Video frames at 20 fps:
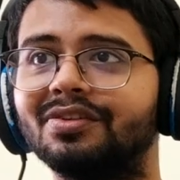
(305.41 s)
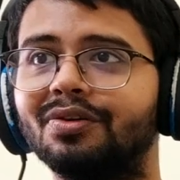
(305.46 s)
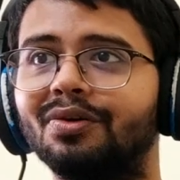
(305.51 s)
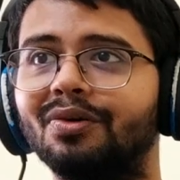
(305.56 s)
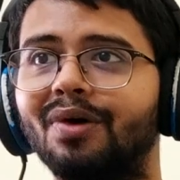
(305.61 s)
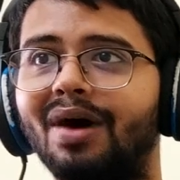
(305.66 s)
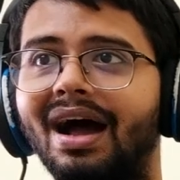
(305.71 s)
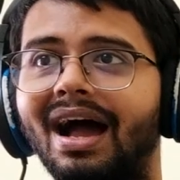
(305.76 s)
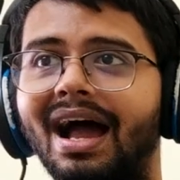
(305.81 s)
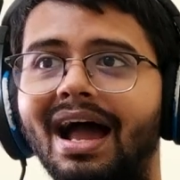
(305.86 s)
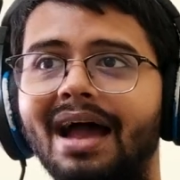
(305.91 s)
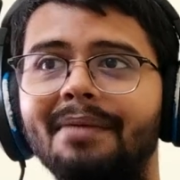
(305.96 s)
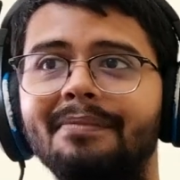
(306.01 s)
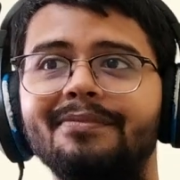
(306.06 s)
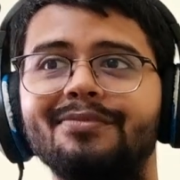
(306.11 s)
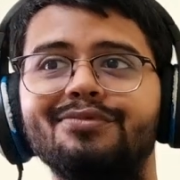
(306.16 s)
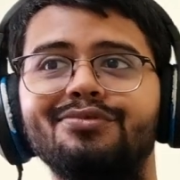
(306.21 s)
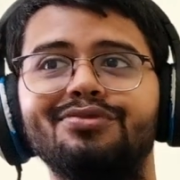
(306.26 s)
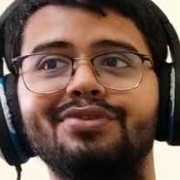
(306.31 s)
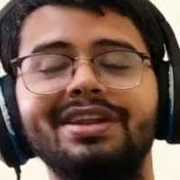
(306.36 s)
So
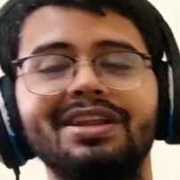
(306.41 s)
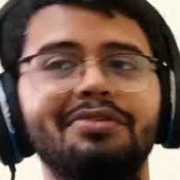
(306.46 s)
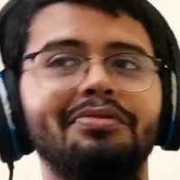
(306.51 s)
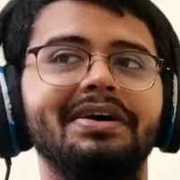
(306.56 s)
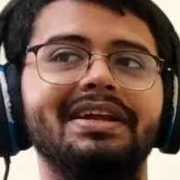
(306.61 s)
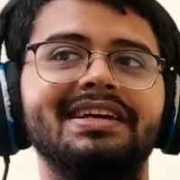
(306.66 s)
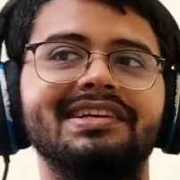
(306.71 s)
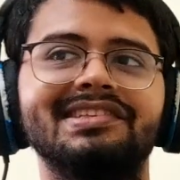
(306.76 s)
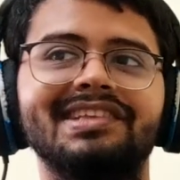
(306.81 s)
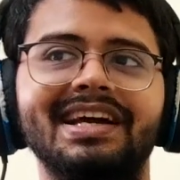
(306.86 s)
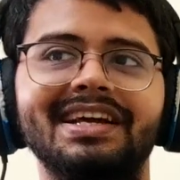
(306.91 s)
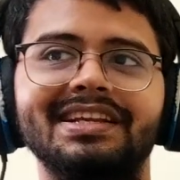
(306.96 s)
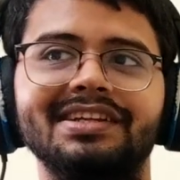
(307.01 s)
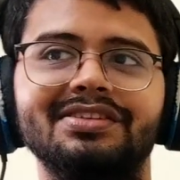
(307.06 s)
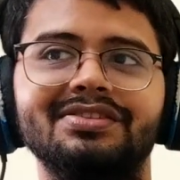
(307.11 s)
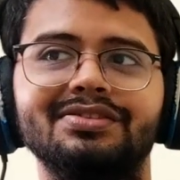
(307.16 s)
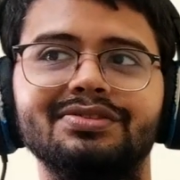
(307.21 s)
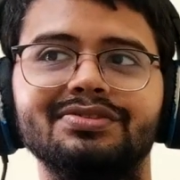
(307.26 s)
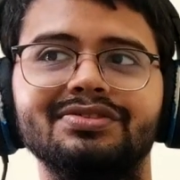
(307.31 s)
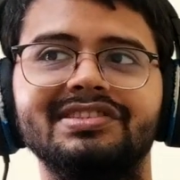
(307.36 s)
I'm really quite
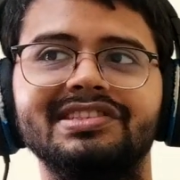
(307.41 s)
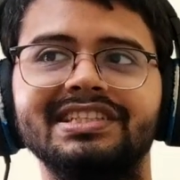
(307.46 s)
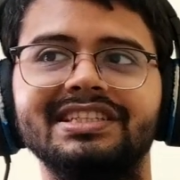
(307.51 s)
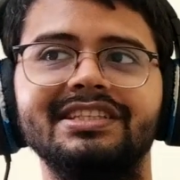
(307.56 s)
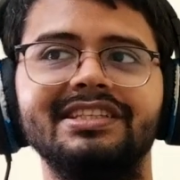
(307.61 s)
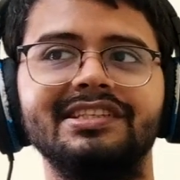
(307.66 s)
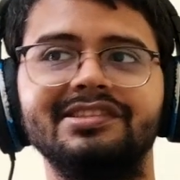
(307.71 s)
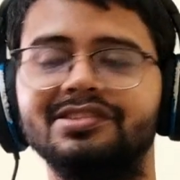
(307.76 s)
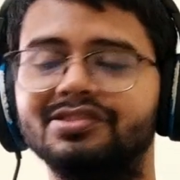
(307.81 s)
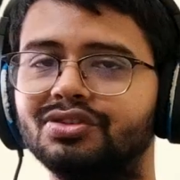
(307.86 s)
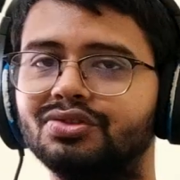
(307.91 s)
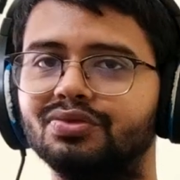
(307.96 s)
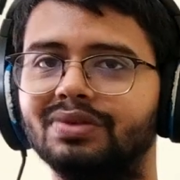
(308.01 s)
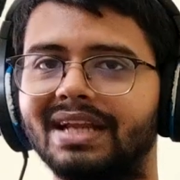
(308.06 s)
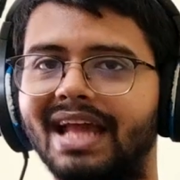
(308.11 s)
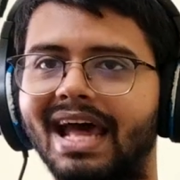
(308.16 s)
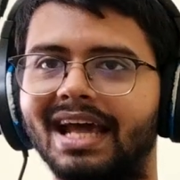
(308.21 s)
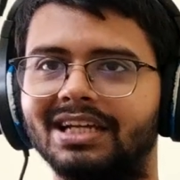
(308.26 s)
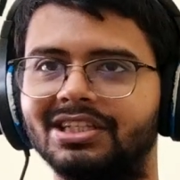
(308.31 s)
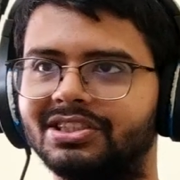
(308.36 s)
excited to see these two
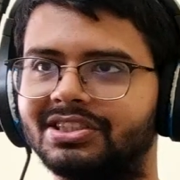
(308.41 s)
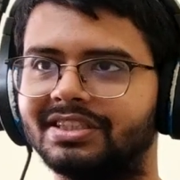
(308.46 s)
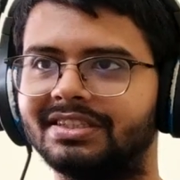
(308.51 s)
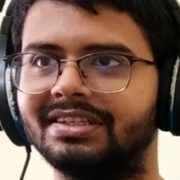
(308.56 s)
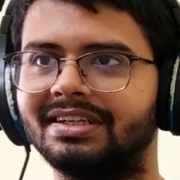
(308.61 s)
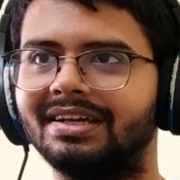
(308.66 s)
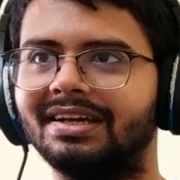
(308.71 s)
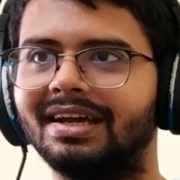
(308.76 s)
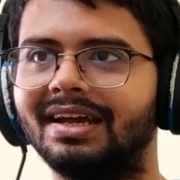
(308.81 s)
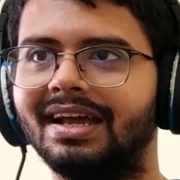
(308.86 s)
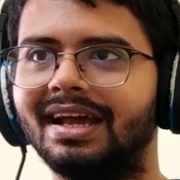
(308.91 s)
in action.